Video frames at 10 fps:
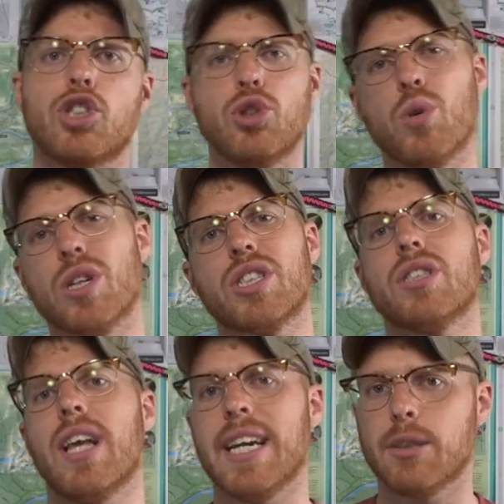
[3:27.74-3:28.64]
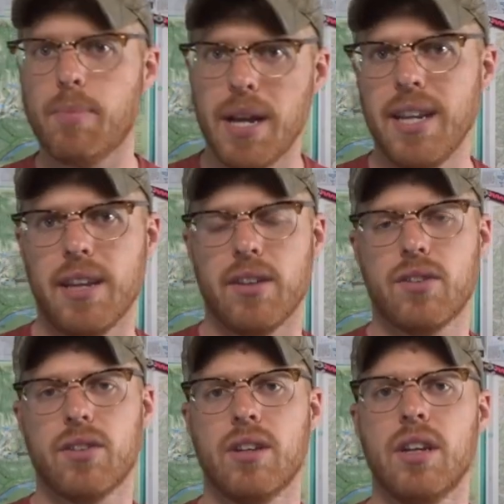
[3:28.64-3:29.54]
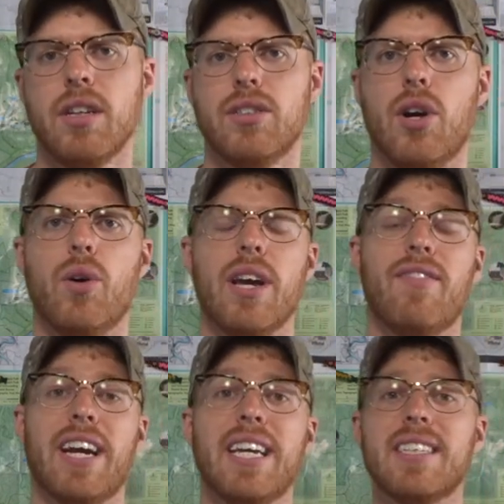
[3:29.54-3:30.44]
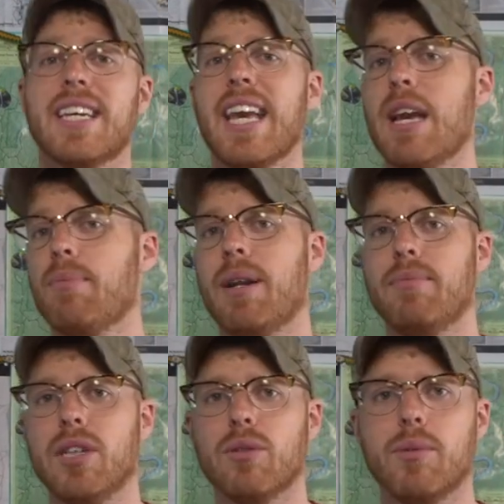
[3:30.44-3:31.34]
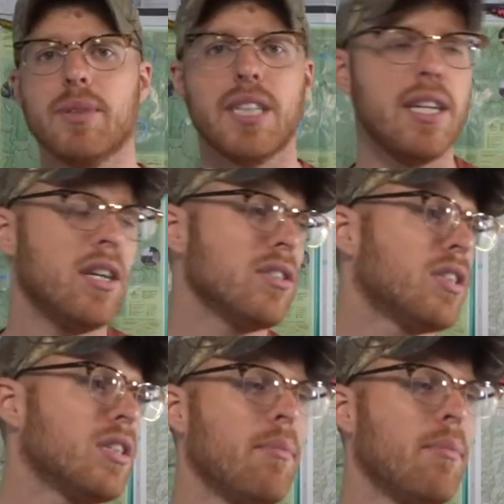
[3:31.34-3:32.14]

shorts slash pants. So if I get to camp and I'm dealing with mosquitoes because